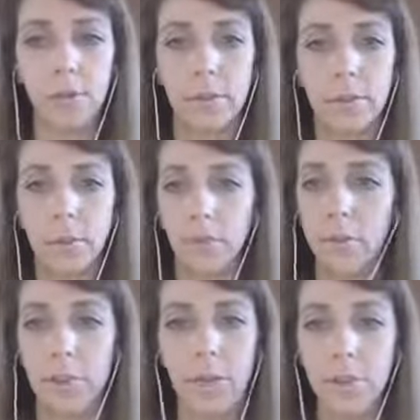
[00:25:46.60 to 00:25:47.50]

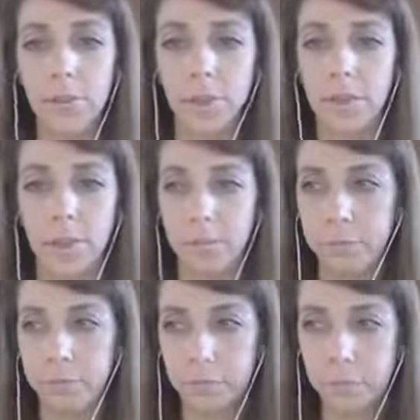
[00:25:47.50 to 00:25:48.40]
They're interested.
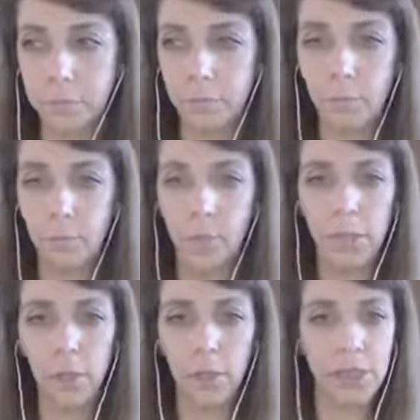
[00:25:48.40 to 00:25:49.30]

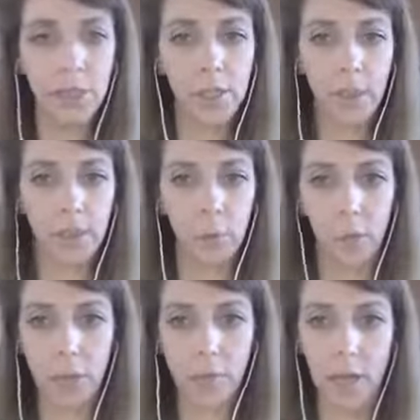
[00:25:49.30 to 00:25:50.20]
They want to check out your
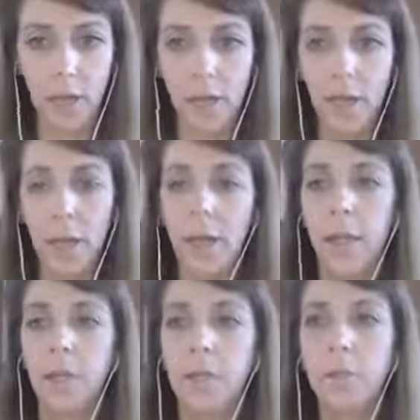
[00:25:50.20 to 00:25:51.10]
website.
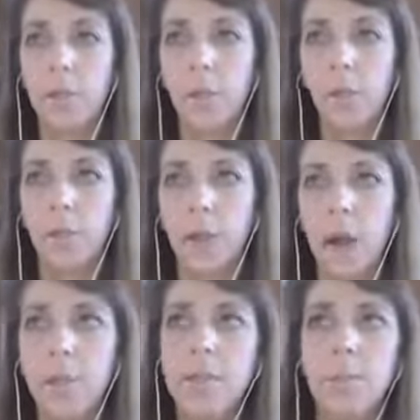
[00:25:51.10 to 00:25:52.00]
So your
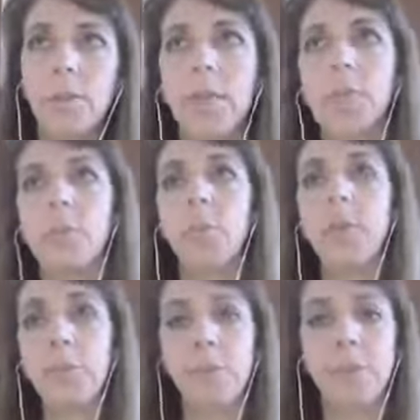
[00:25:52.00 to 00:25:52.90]
blog is a place for
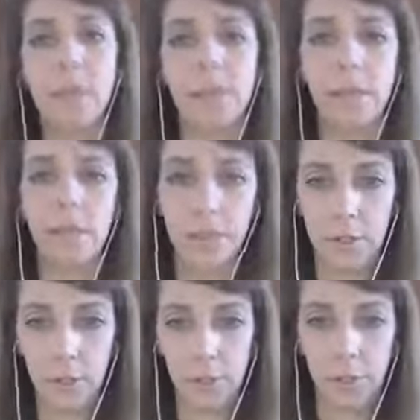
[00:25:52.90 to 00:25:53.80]
people to get to
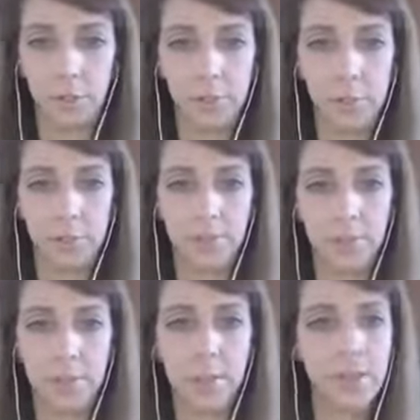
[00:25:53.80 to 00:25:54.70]
know you.
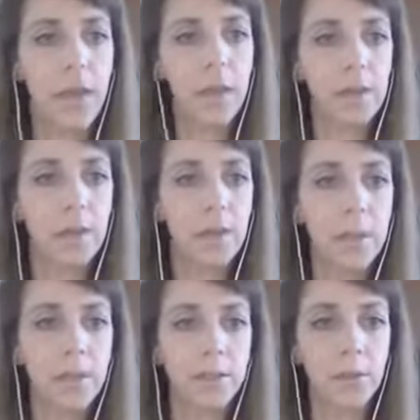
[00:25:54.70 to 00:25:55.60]
This is how they're going to
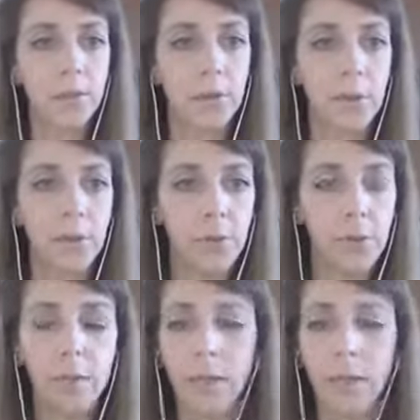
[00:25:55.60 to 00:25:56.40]
get to know you.